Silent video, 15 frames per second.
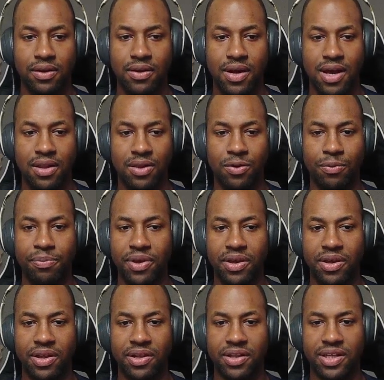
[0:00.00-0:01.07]
I'll
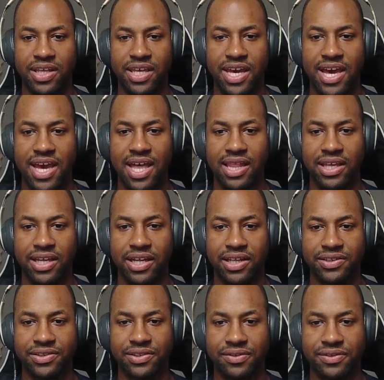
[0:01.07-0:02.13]
open Kali in
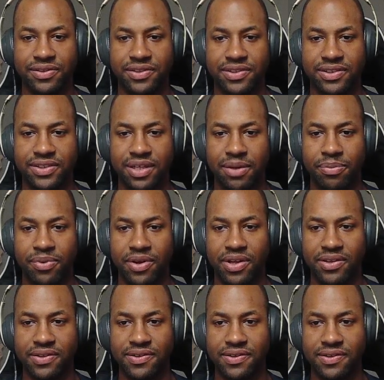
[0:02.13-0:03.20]
its own separate.